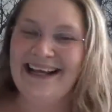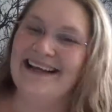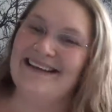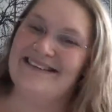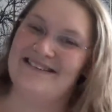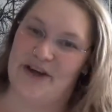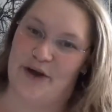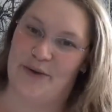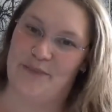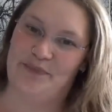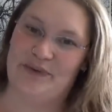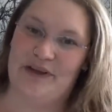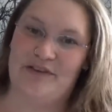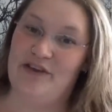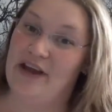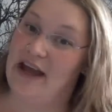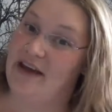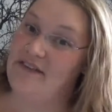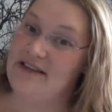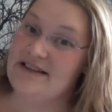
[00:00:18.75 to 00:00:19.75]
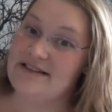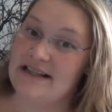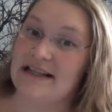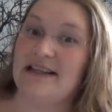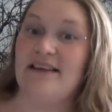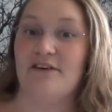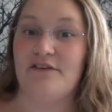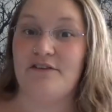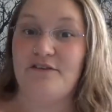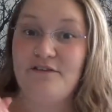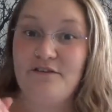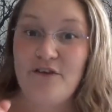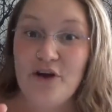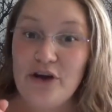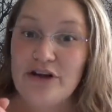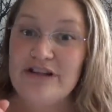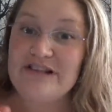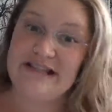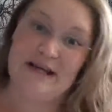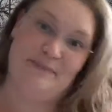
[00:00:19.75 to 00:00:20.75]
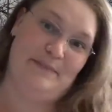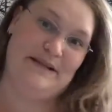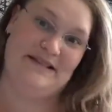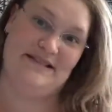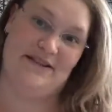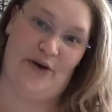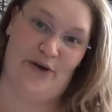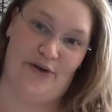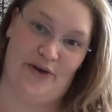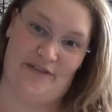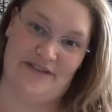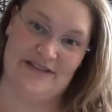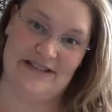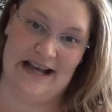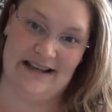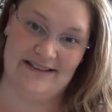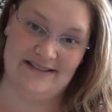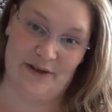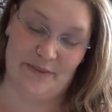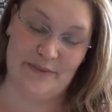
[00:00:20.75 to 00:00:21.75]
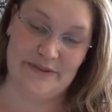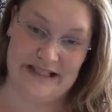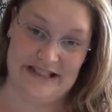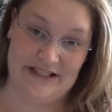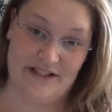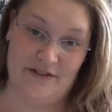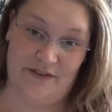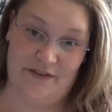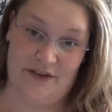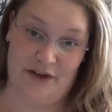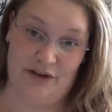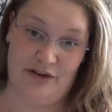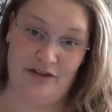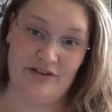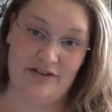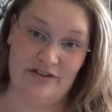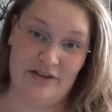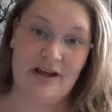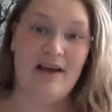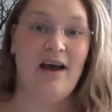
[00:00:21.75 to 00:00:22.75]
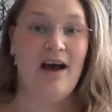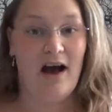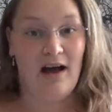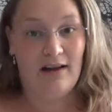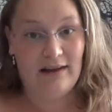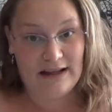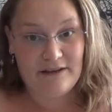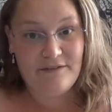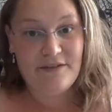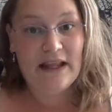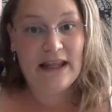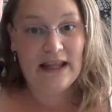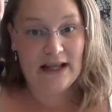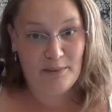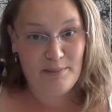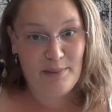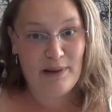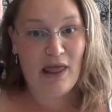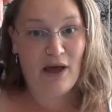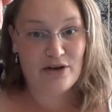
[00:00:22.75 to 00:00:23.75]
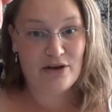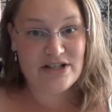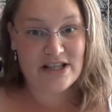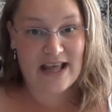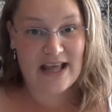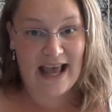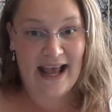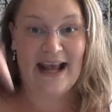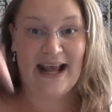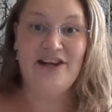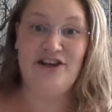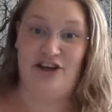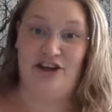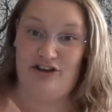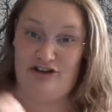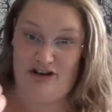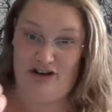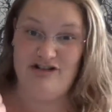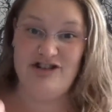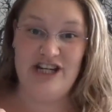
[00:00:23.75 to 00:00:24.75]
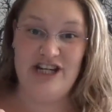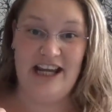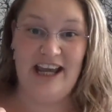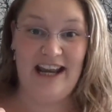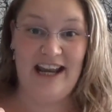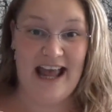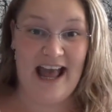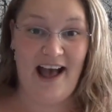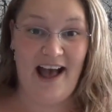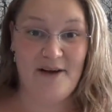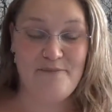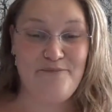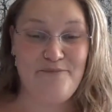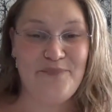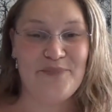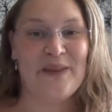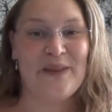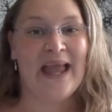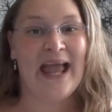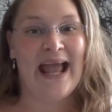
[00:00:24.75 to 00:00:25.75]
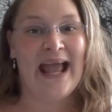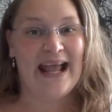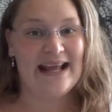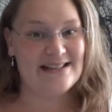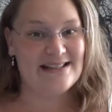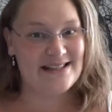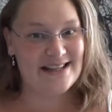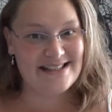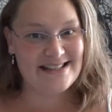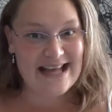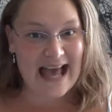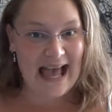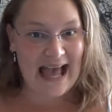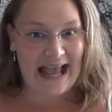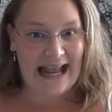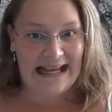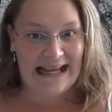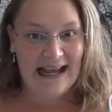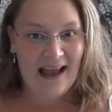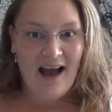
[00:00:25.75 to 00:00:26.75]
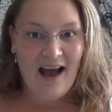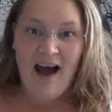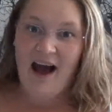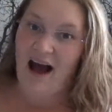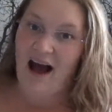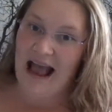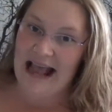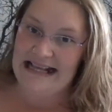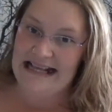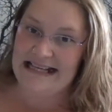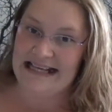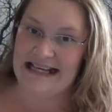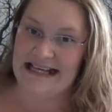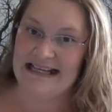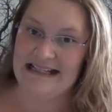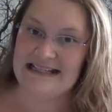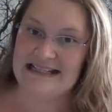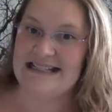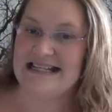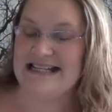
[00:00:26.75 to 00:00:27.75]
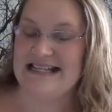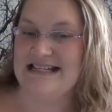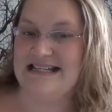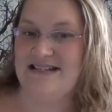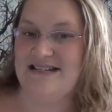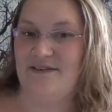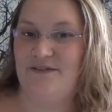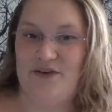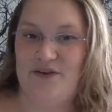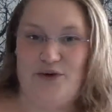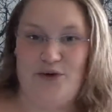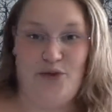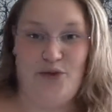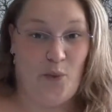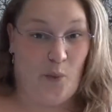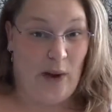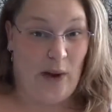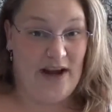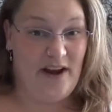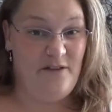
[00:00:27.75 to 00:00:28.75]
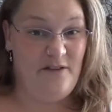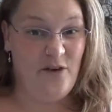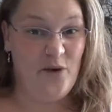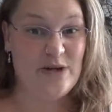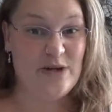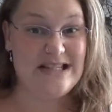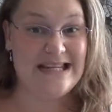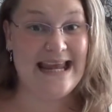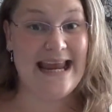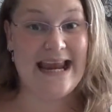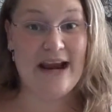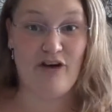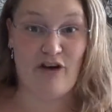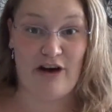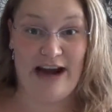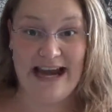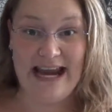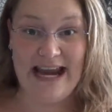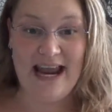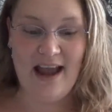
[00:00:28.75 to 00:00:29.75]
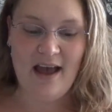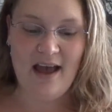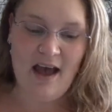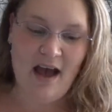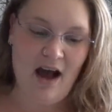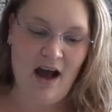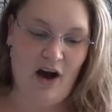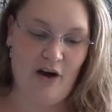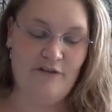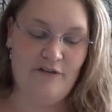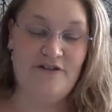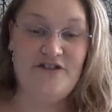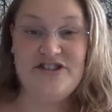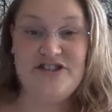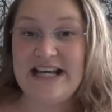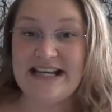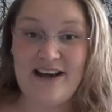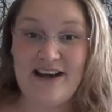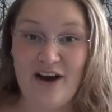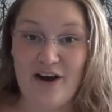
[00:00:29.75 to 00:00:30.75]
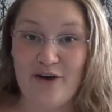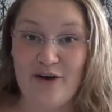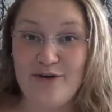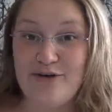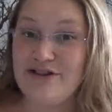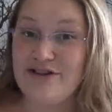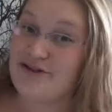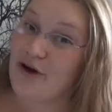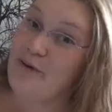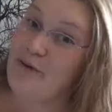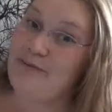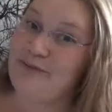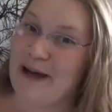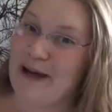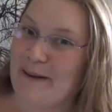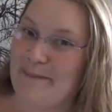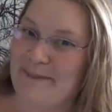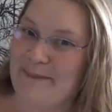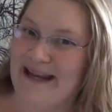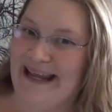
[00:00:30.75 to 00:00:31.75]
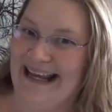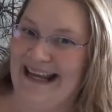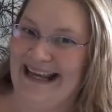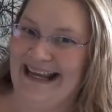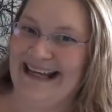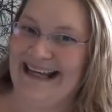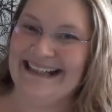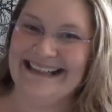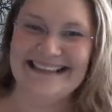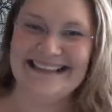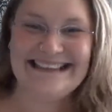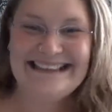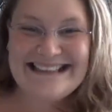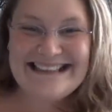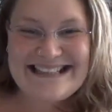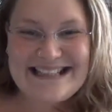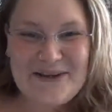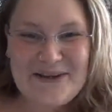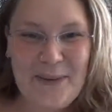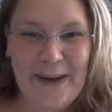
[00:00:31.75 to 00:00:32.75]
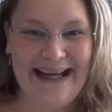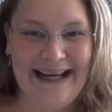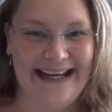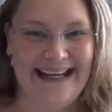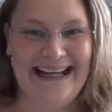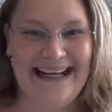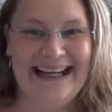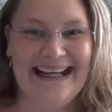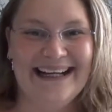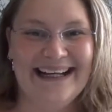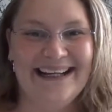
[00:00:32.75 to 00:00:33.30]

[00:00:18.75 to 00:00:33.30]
So, if you haven't seen the first episode of StarrSoaps Interviews, I'll leave the link below to that and you can go and check it out. And today I get to interview the wonderful Terry of Deco Soap Company. Squee!